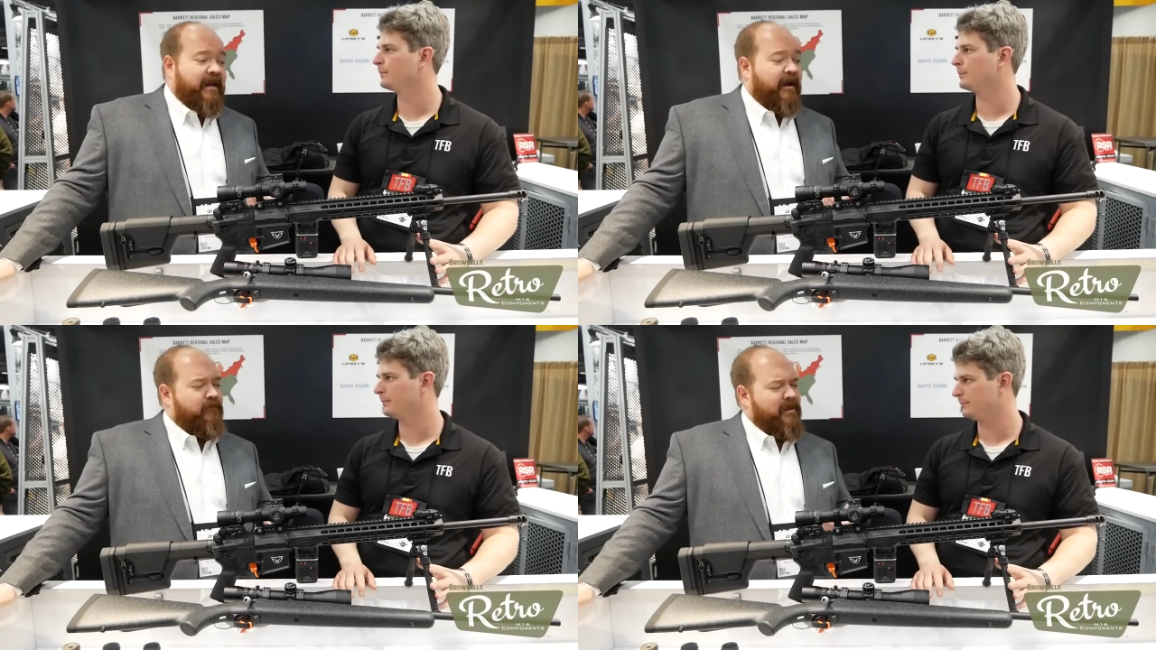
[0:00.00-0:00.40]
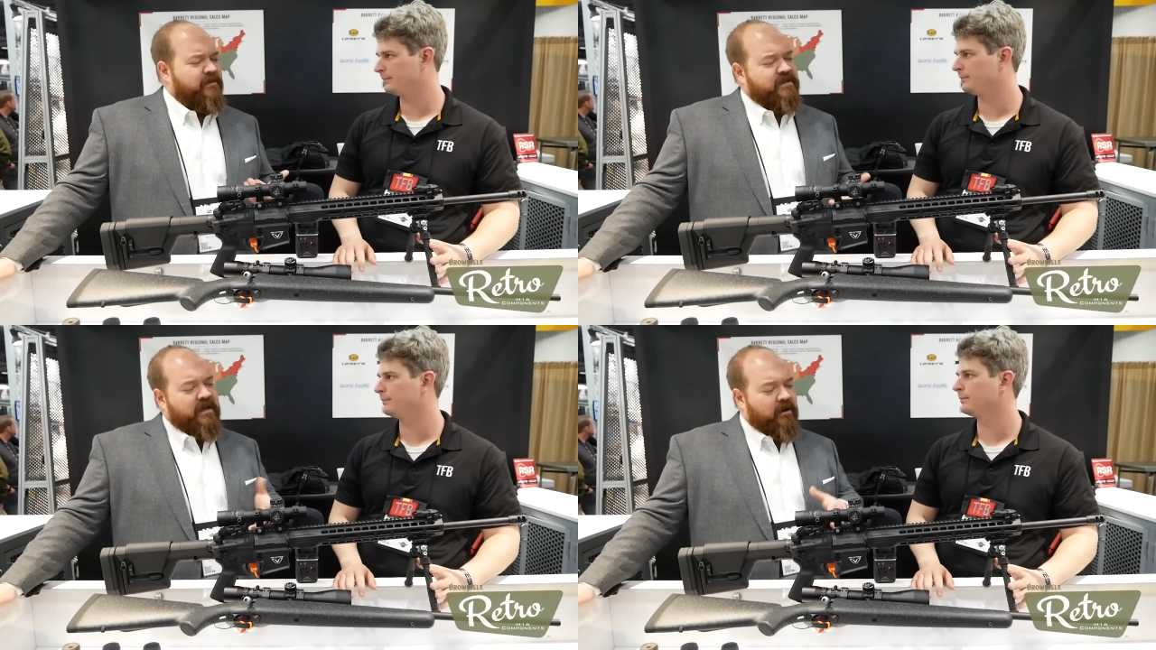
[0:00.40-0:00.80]
Speaker 1: here. If people
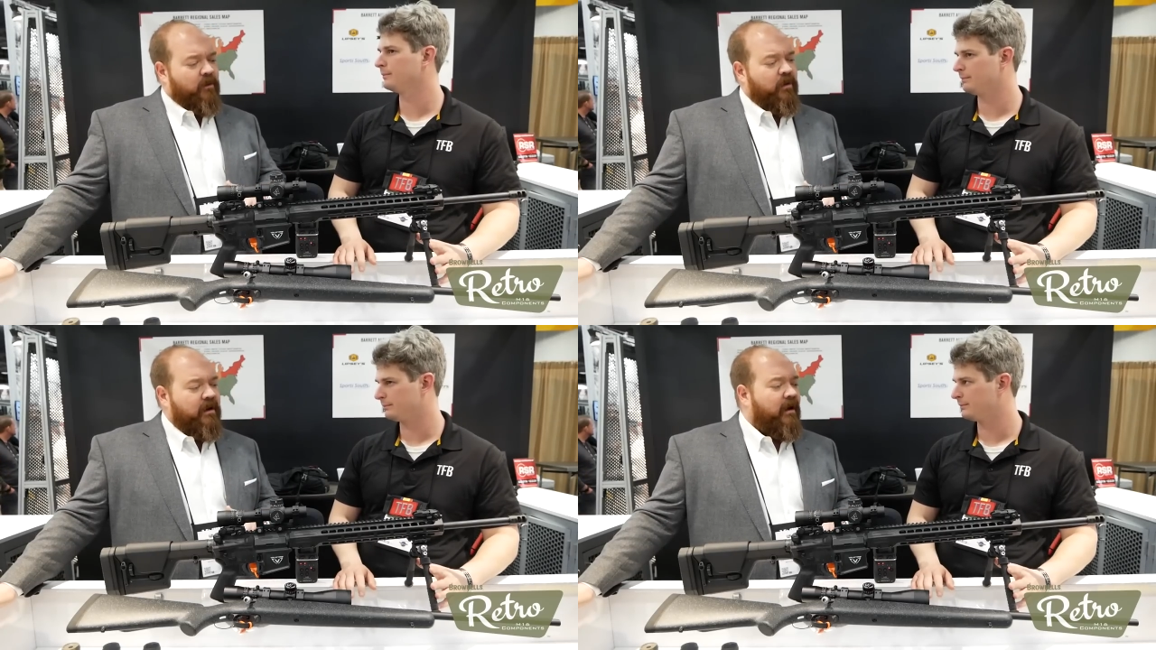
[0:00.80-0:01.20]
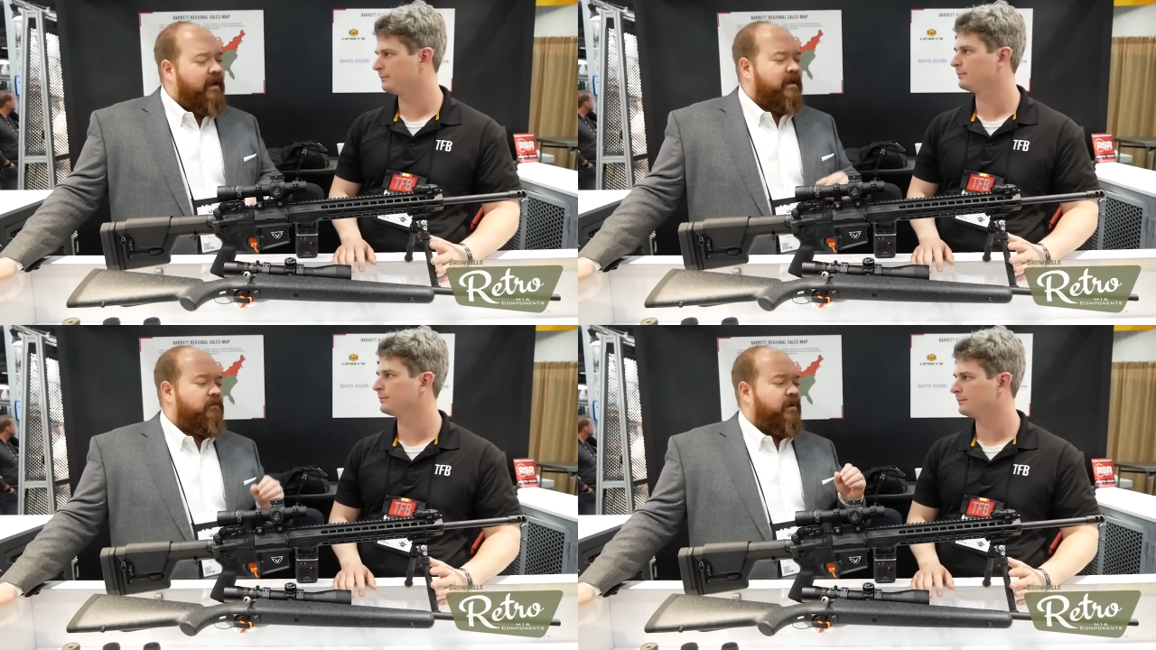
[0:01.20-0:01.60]
say, you know, I really
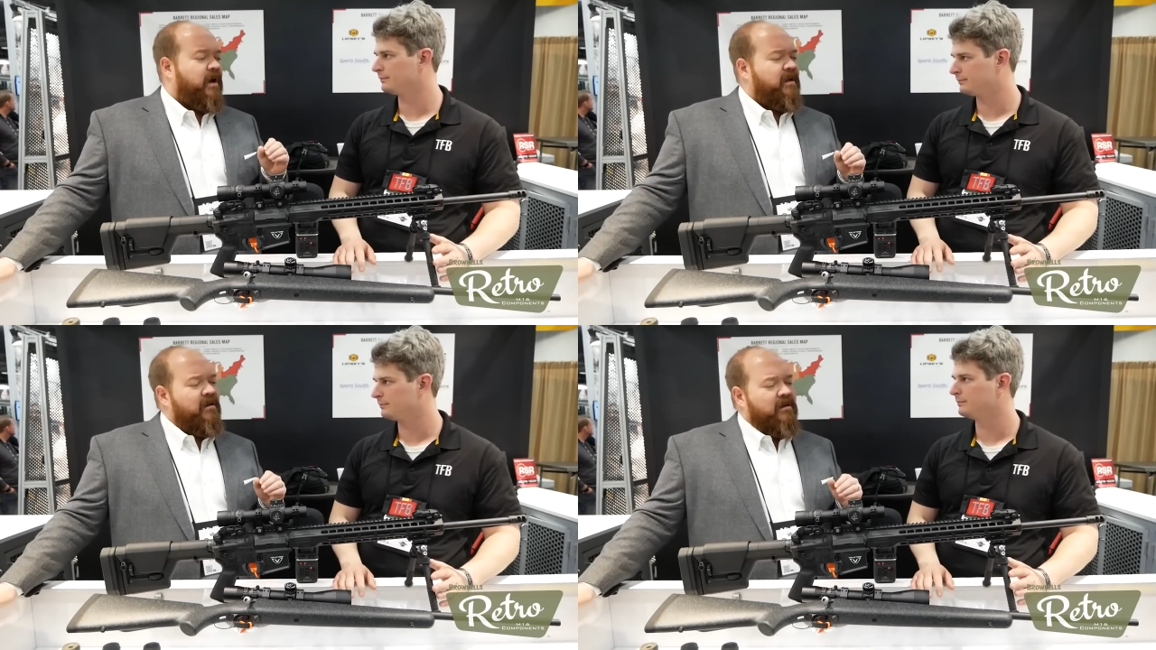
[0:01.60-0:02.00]
like it, but